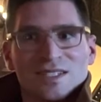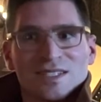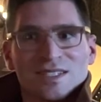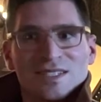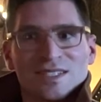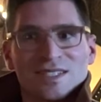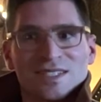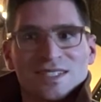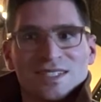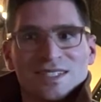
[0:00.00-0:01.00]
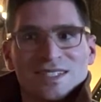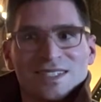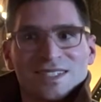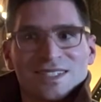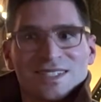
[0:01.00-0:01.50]

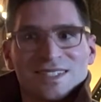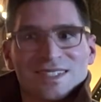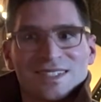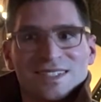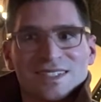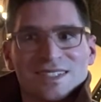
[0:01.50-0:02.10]
(no one is talking)